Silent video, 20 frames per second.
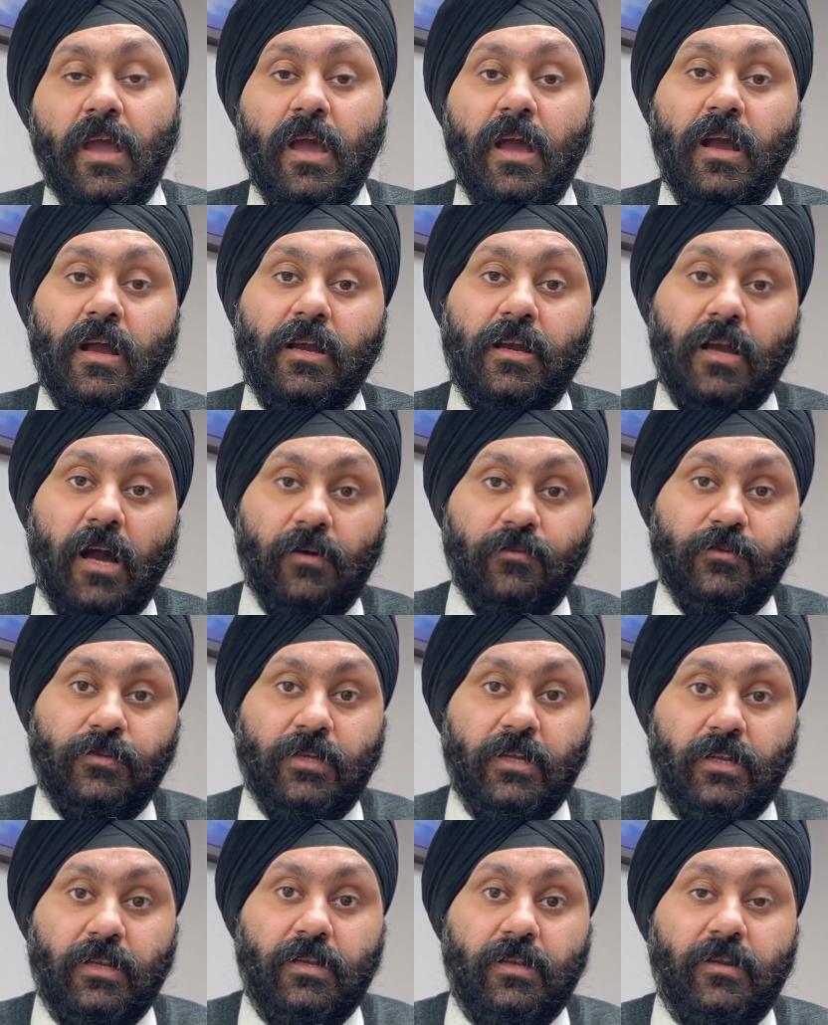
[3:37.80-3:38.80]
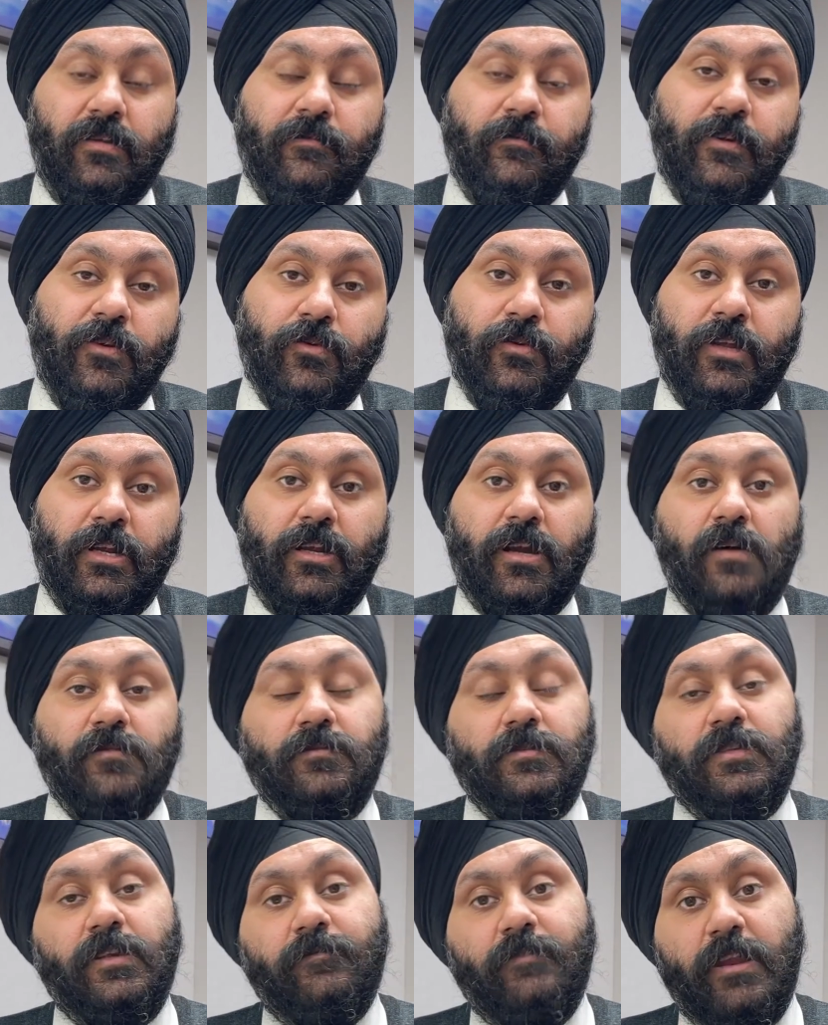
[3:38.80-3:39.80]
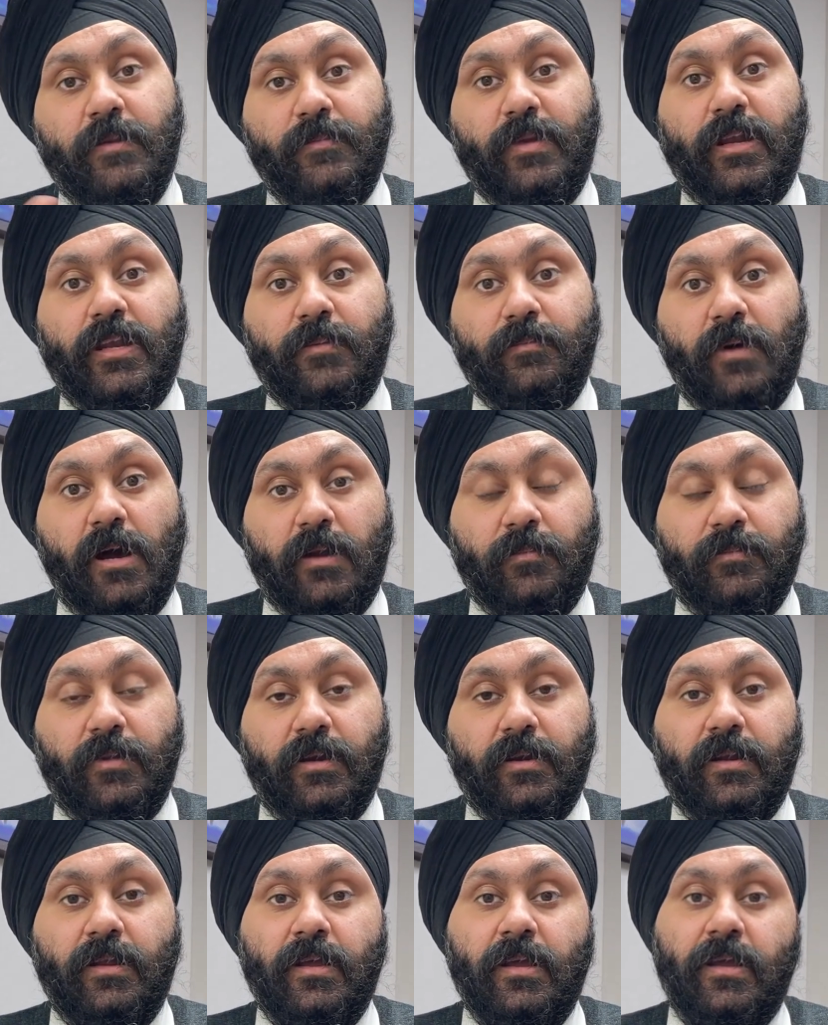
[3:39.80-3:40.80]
Council, we know that council is a very big department.